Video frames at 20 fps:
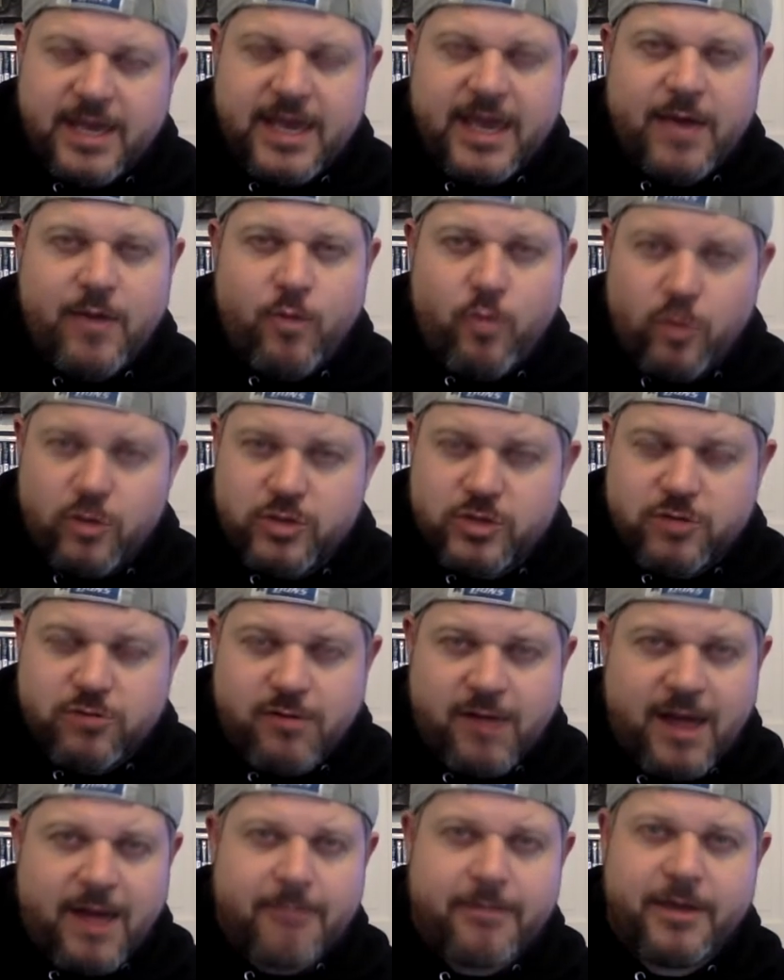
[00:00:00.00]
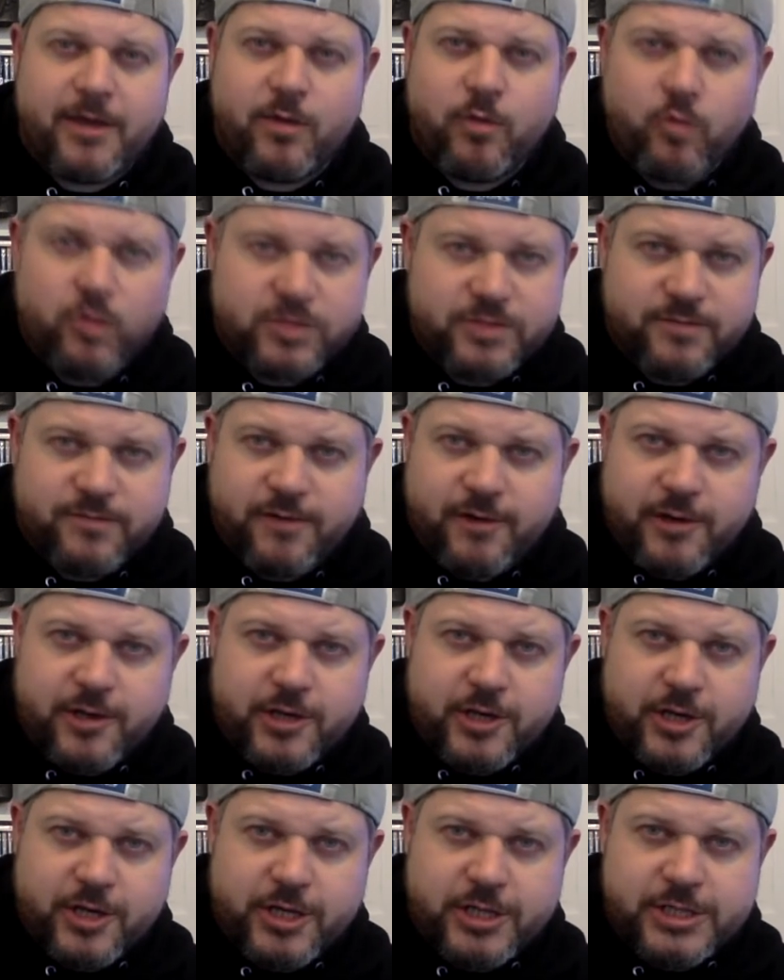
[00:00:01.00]
It was crap. It wasn't very
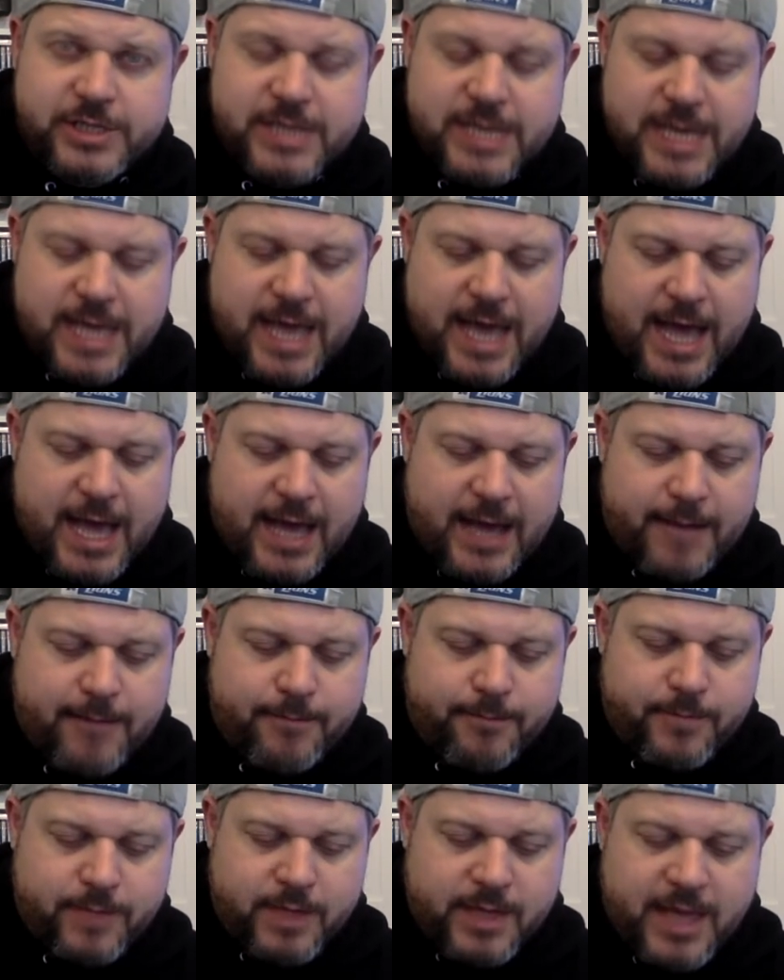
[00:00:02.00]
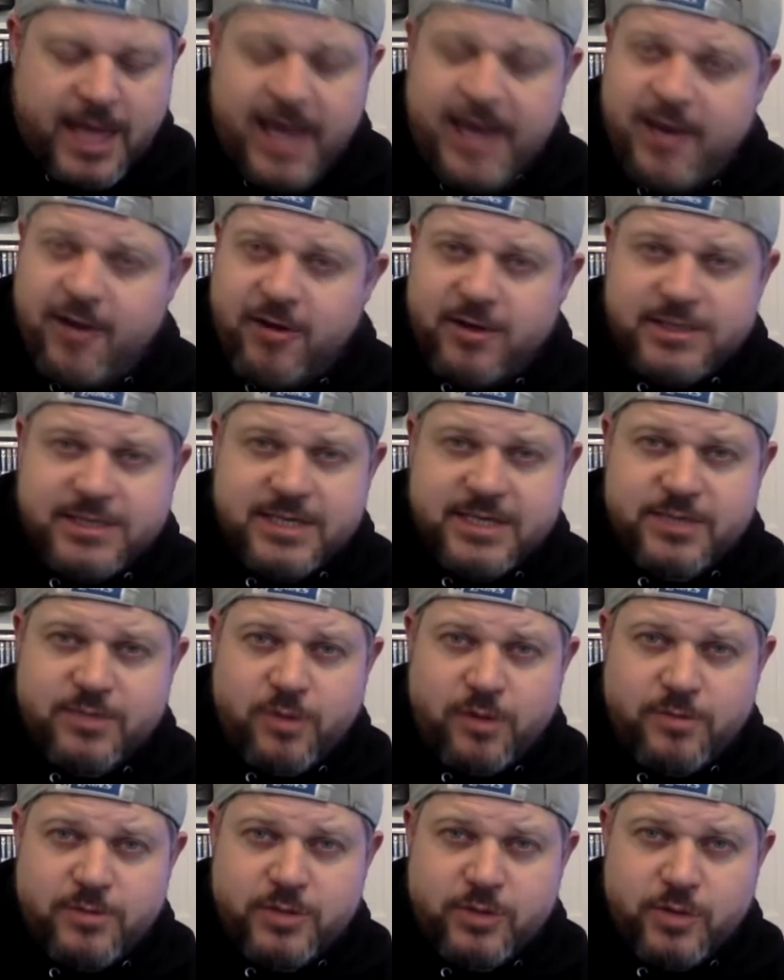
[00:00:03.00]
good. Any ideas what
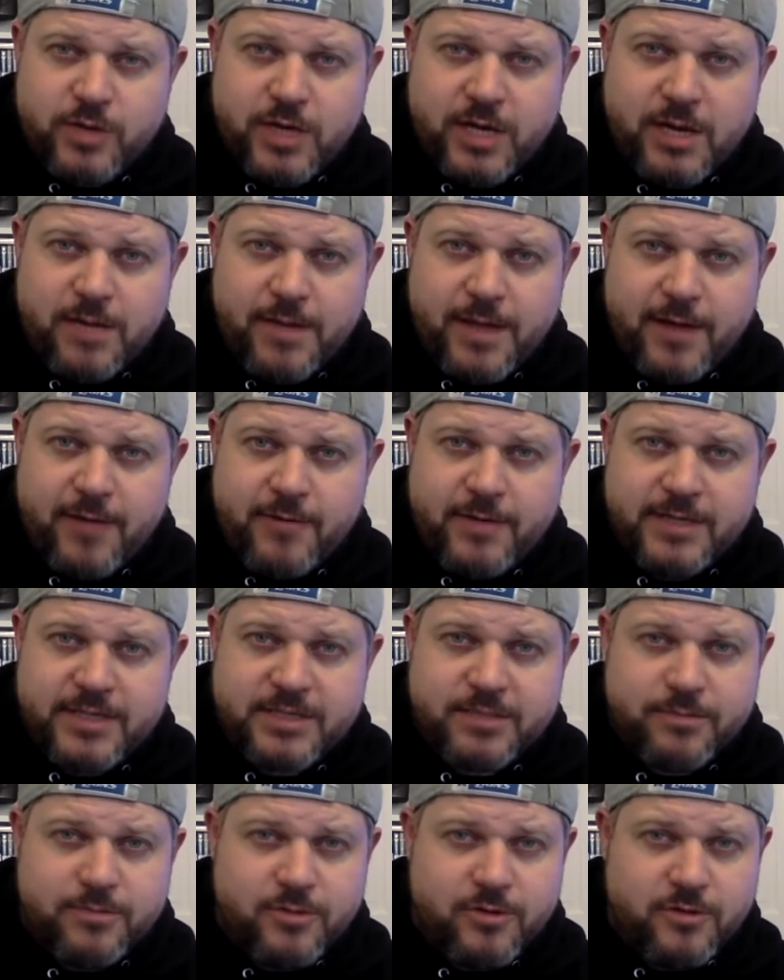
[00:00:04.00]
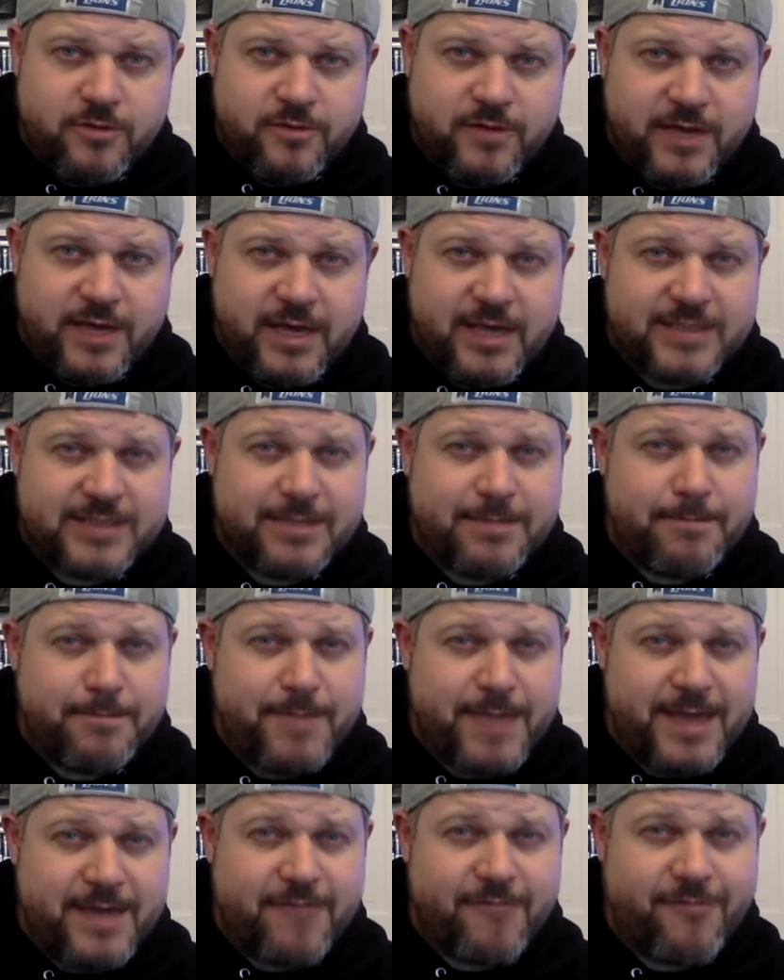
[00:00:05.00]
I'm talking about? It's a movie. It's a
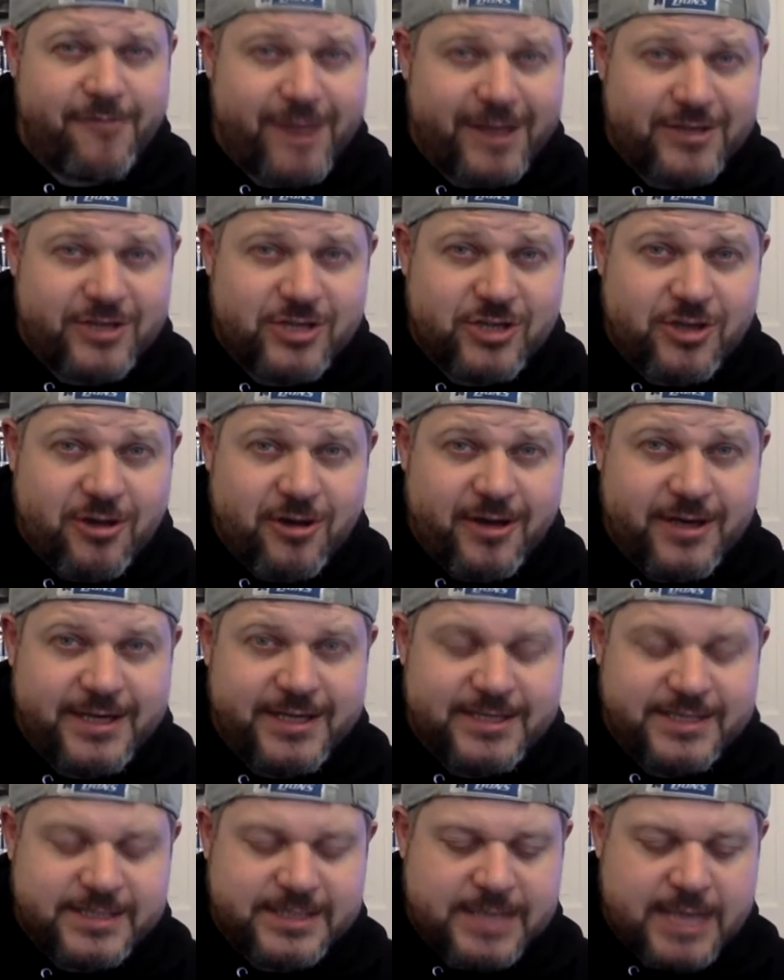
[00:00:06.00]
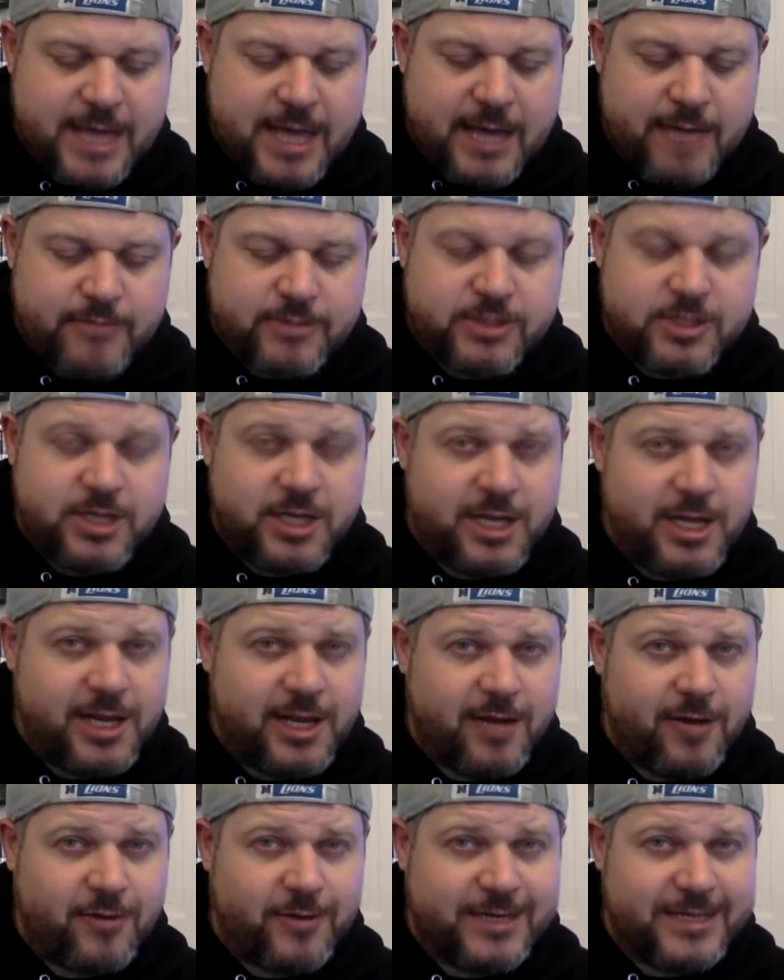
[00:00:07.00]
big franchise, certainly
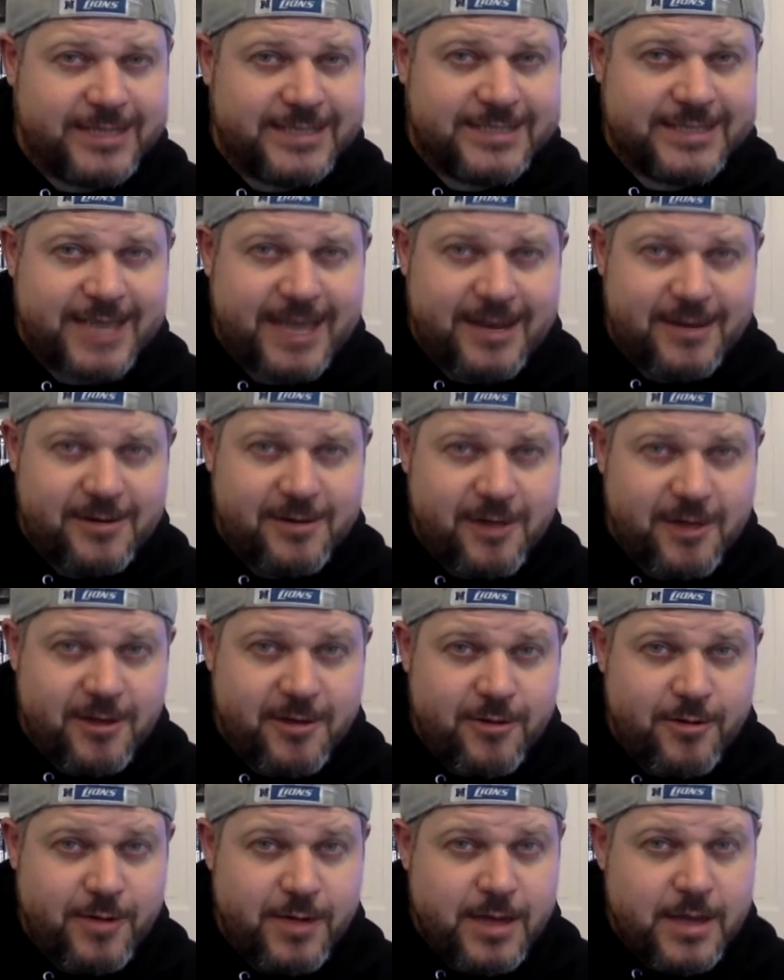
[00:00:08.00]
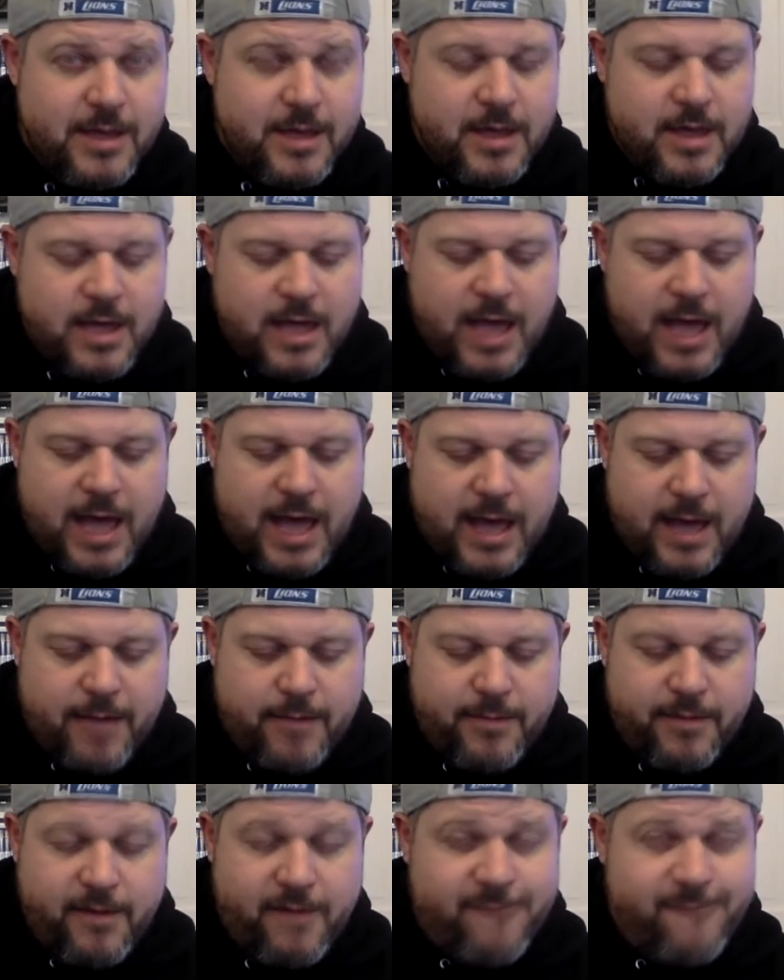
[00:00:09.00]
on Nintendo.
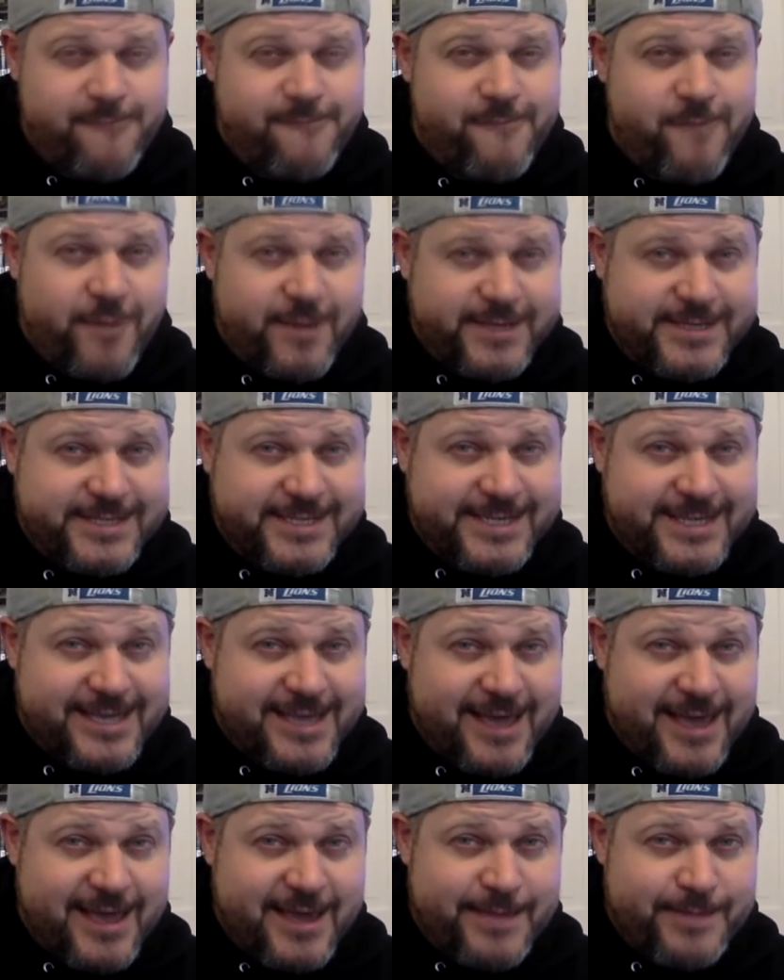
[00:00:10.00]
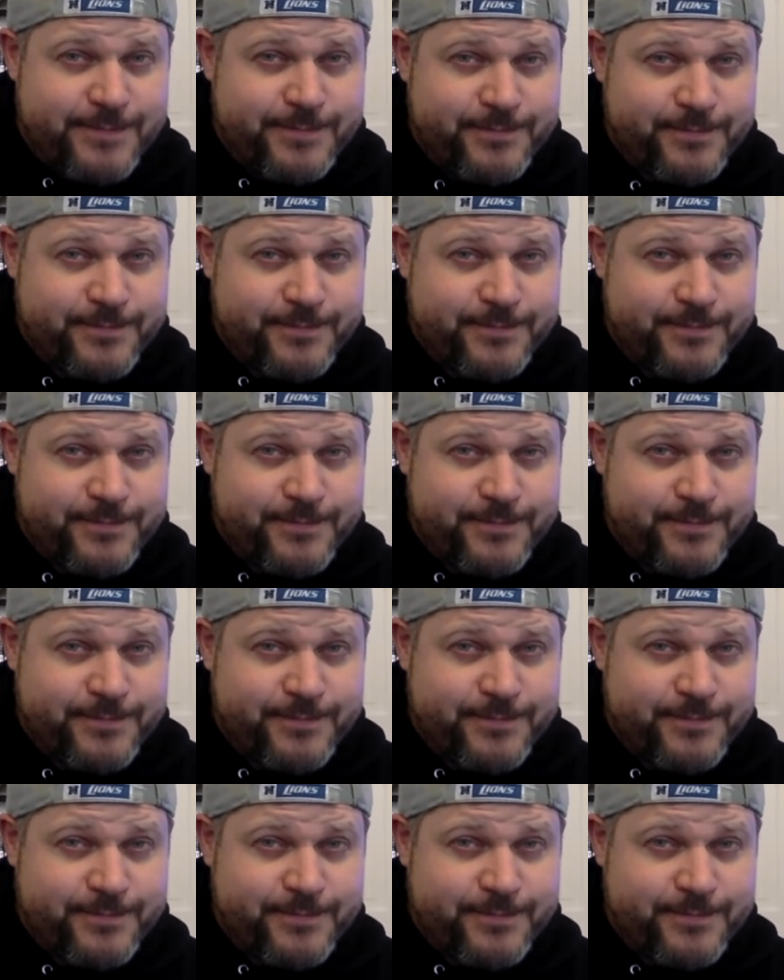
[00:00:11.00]
Fighting game.